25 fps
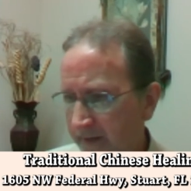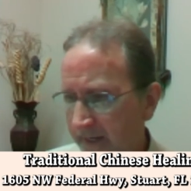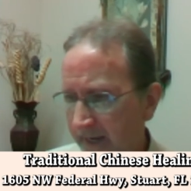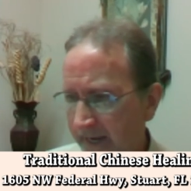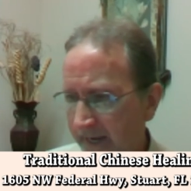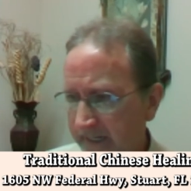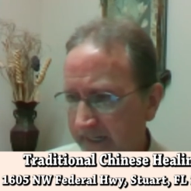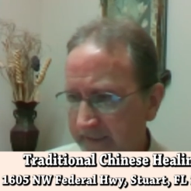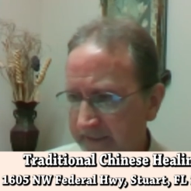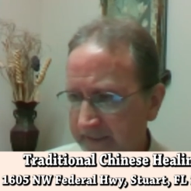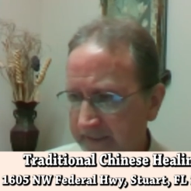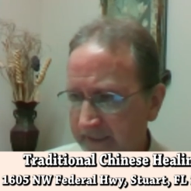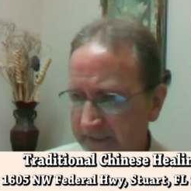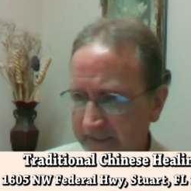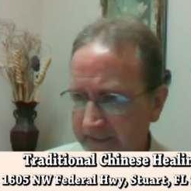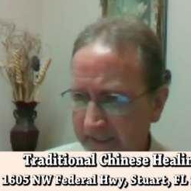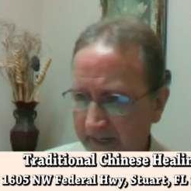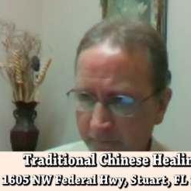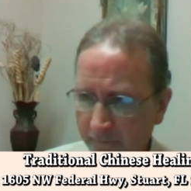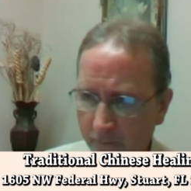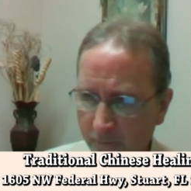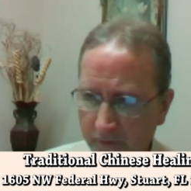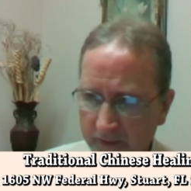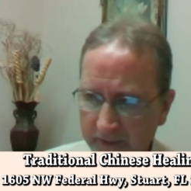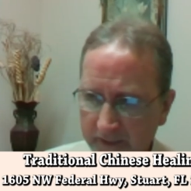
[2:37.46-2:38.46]
gas? Doesn't
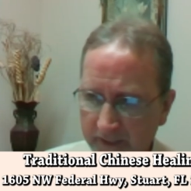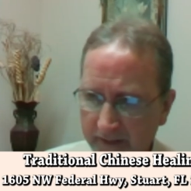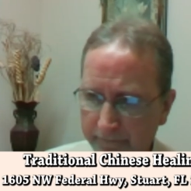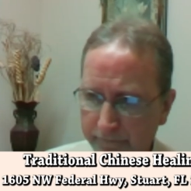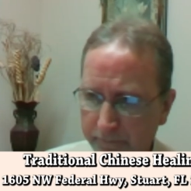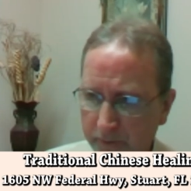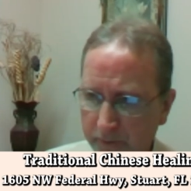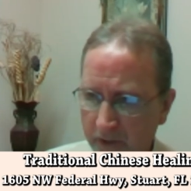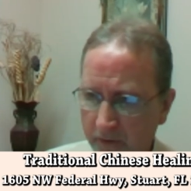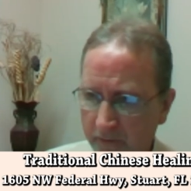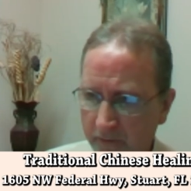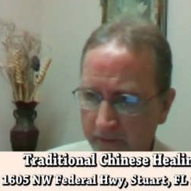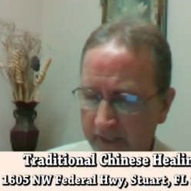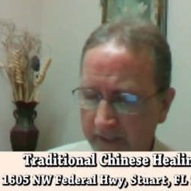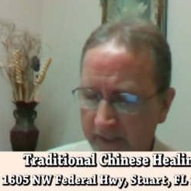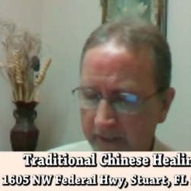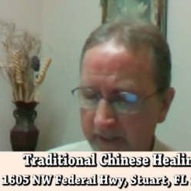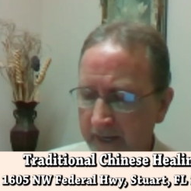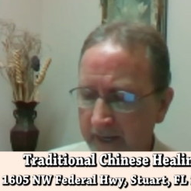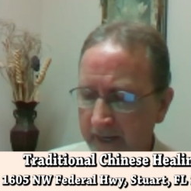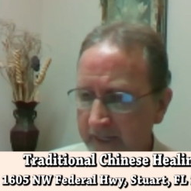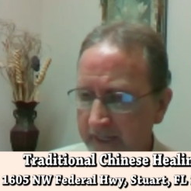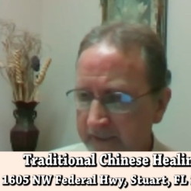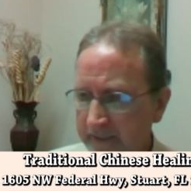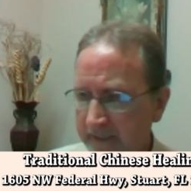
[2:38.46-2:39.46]
everyone get bloating?
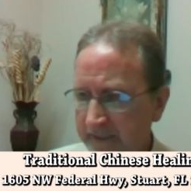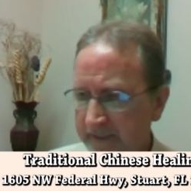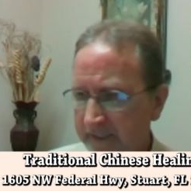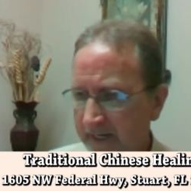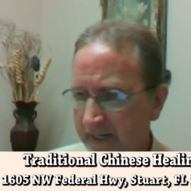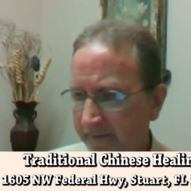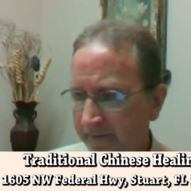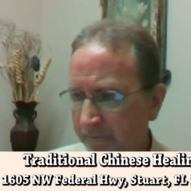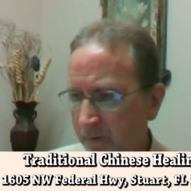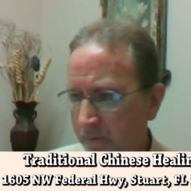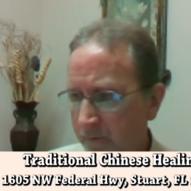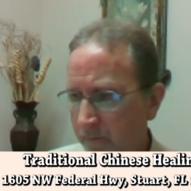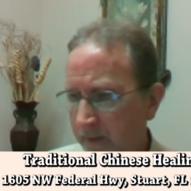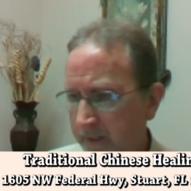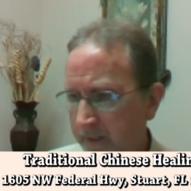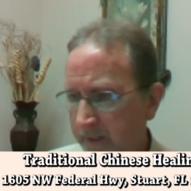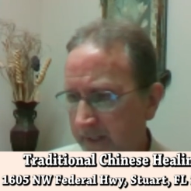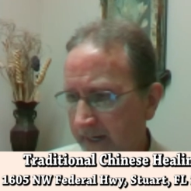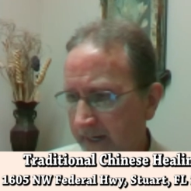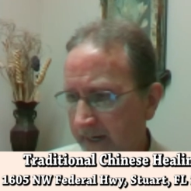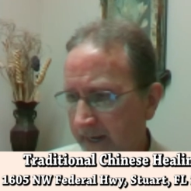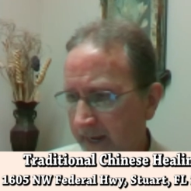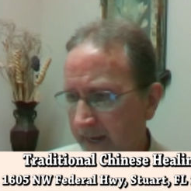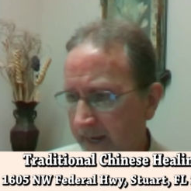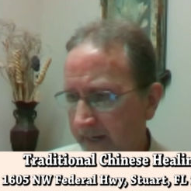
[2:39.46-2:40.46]
Doesn't everyone
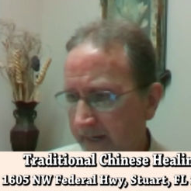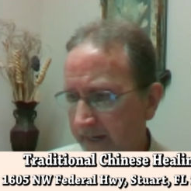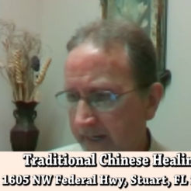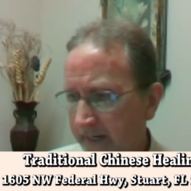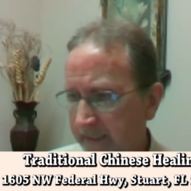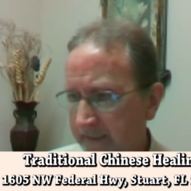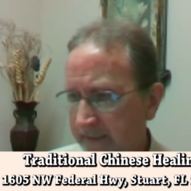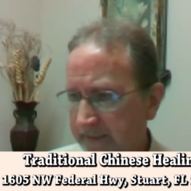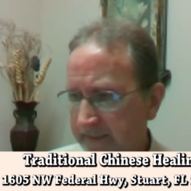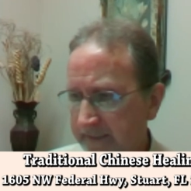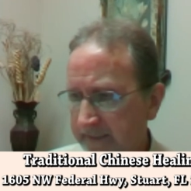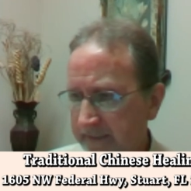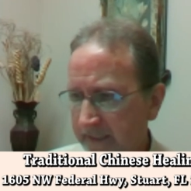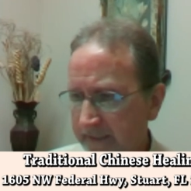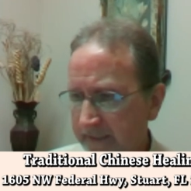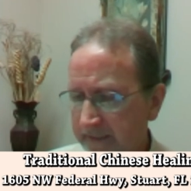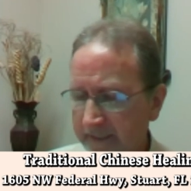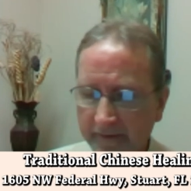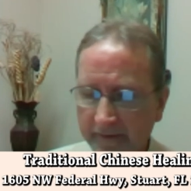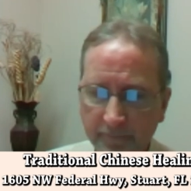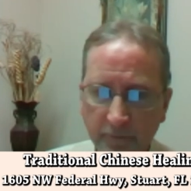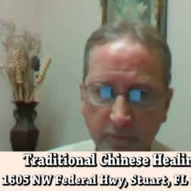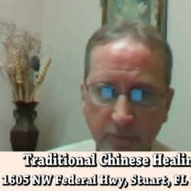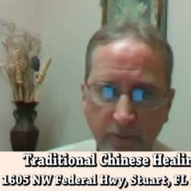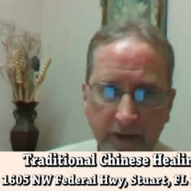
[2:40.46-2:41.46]
get headaches? Doesn't
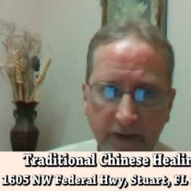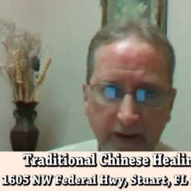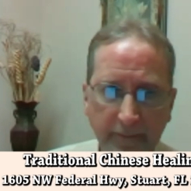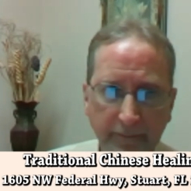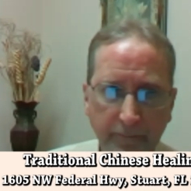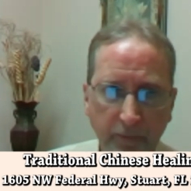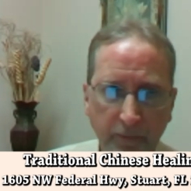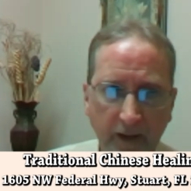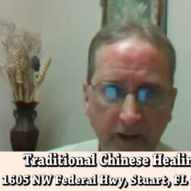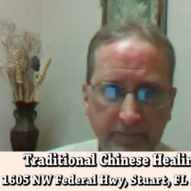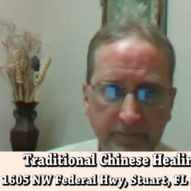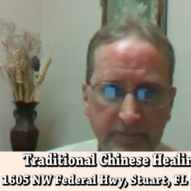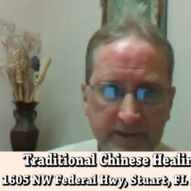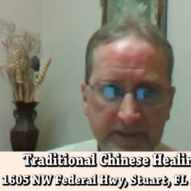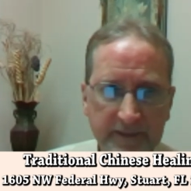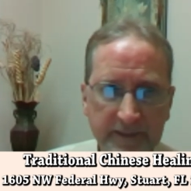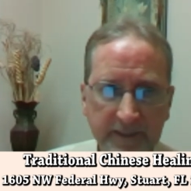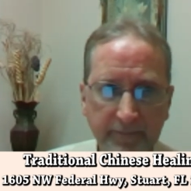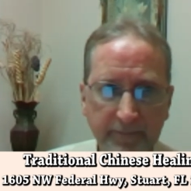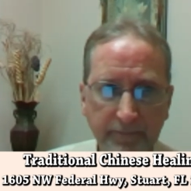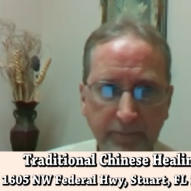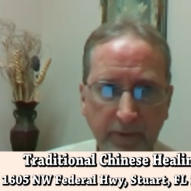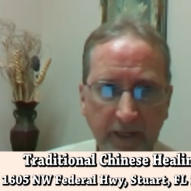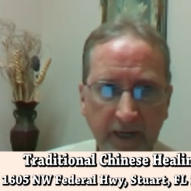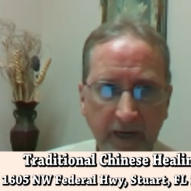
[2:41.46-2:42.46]
everyone have problems
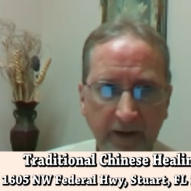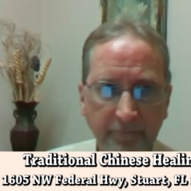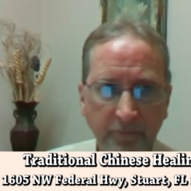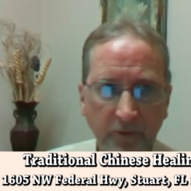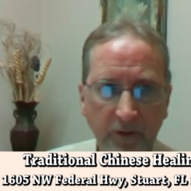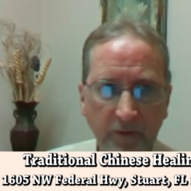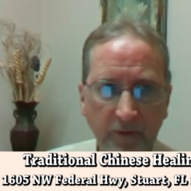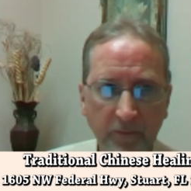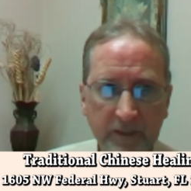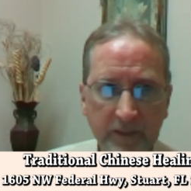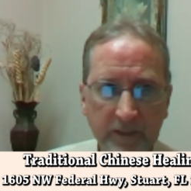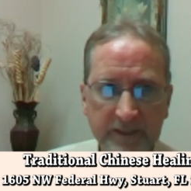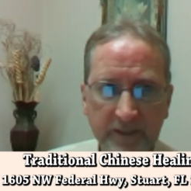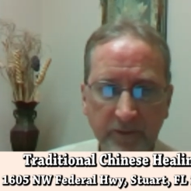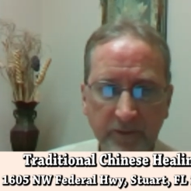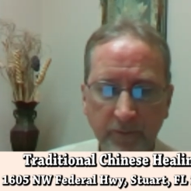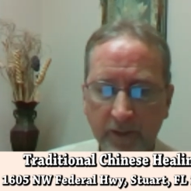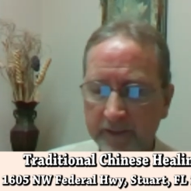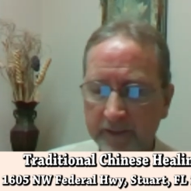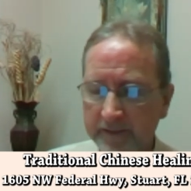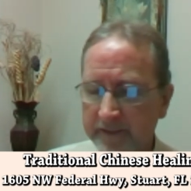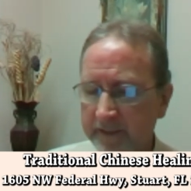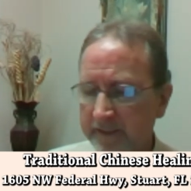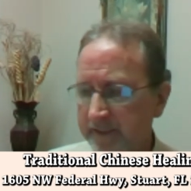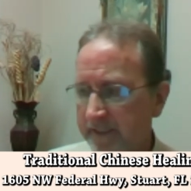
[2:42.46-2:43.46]
sleeping every once in a
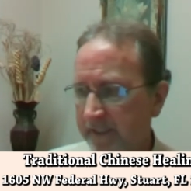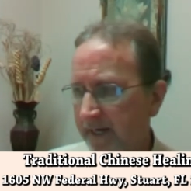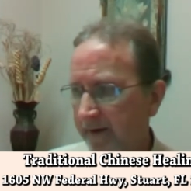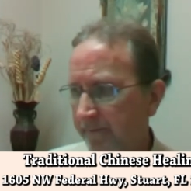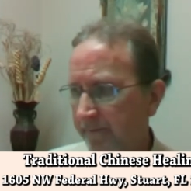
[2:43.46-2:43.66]
while? Doesn't